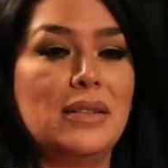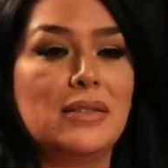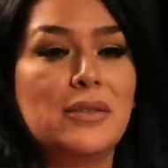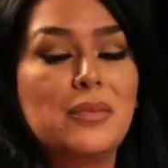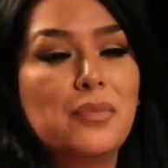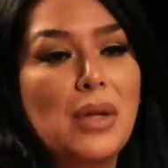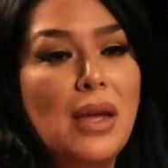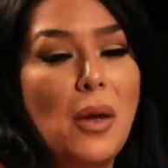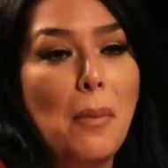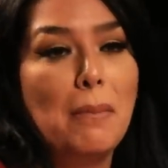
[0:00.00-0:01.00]
Yes.
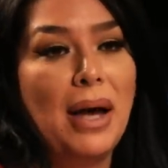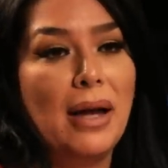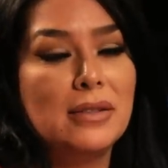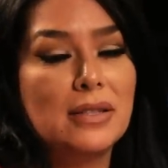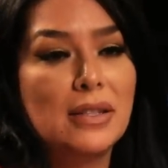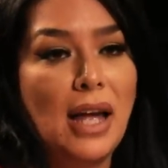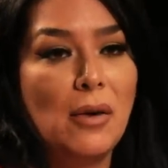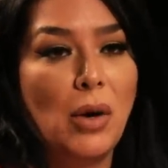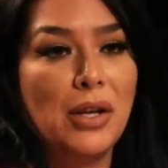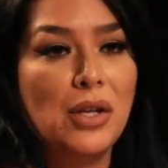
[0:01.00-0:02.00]
Okay. But
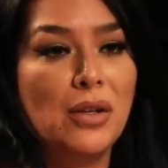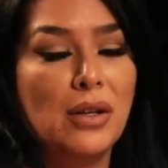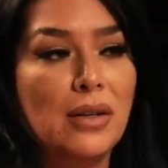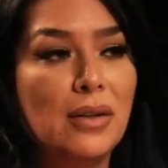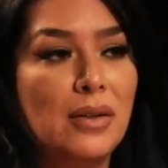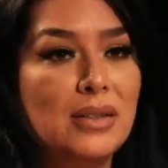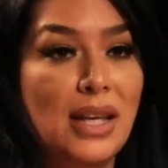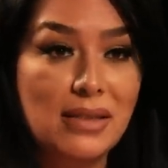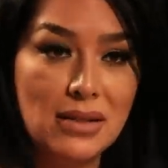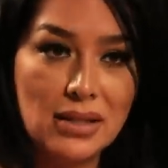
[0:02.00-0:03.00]
I want you to
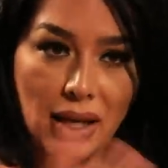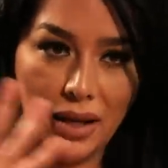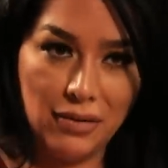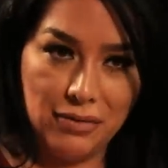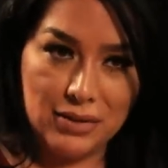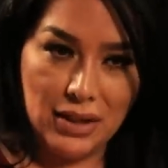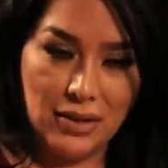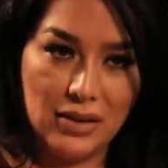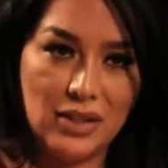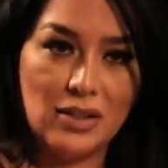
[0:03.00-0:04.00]
take this gift,
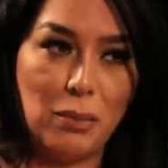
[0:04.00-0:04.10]
this